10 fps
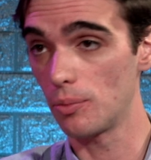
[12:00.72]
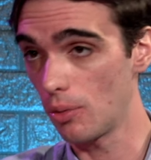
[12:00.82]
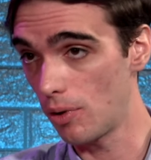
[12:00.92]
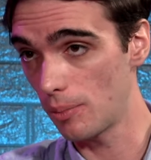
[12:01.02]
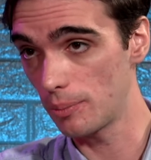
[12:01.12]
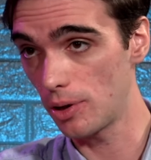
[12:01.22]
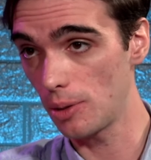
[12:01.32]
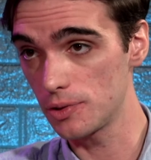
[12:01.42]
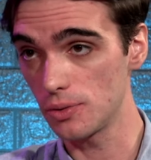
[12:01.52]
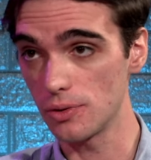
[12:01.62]
more mom and
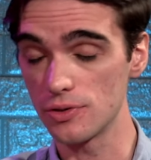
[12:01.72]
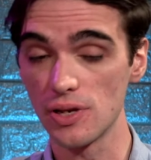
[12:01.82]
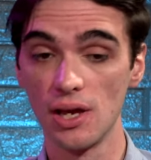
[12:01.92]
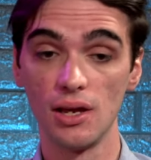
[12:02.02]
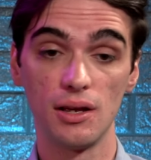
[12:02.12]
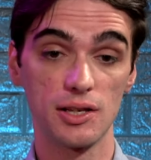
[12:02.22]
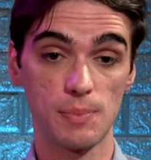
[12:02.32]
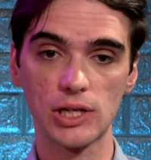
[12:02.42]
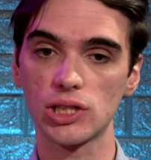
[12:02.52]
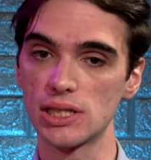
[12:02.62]
pop stores,
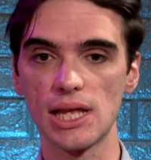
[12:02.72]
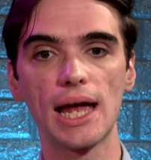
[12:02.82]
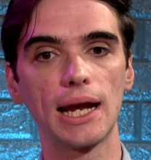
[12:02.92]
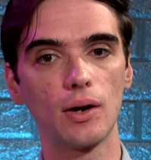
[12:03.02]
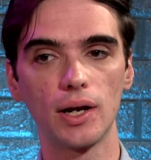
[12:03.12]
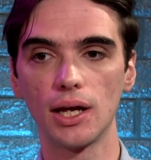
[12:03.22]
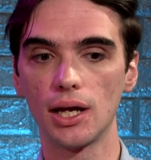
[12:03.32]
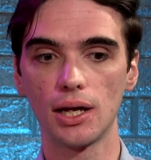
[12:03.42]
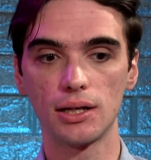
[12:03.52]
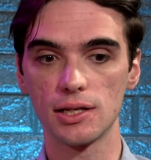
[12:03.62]
especially as that
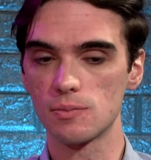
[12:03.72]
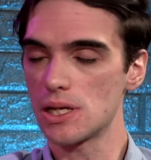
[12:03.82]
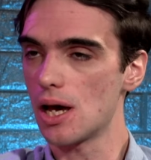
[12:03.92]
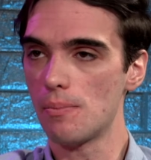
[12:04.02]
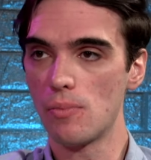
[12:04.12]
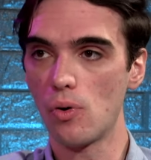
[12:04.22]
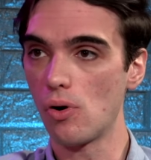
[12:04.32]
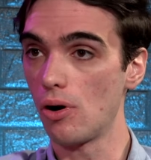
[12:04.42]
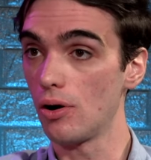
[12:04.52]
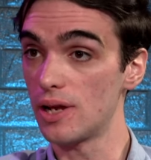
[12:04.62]
area does become
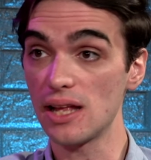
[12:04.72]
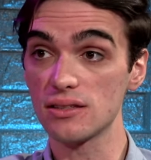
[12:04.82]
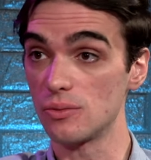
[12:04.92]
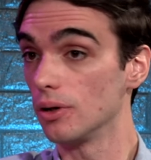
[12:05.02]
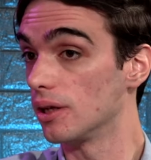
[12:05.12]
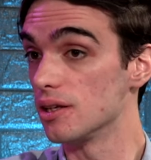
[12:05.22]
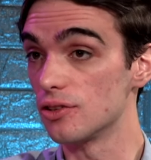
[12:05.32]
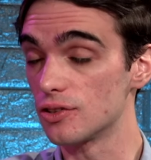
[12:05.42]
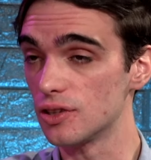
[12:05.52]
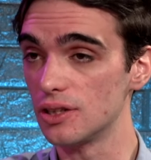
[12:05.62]
more dense and really is
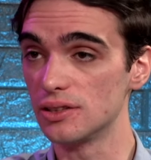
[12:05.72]
our city